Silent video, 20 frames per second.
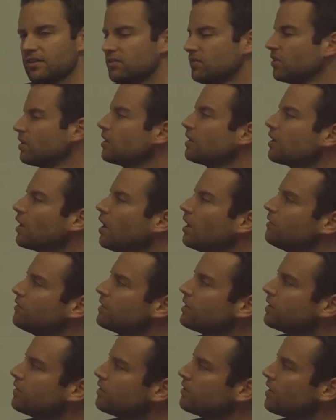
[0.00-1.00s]
turning
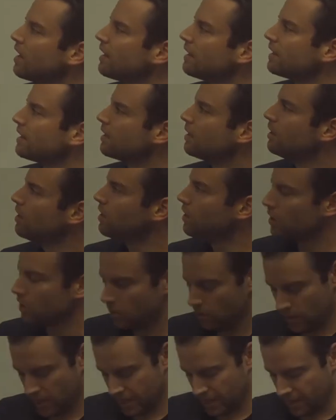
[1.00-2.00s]
over and selling
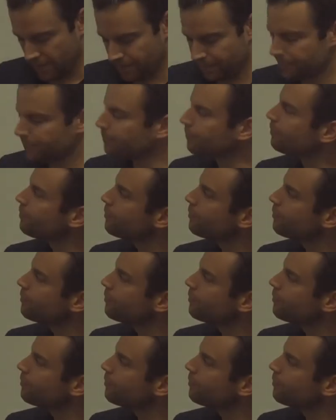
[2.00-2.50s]
quicker,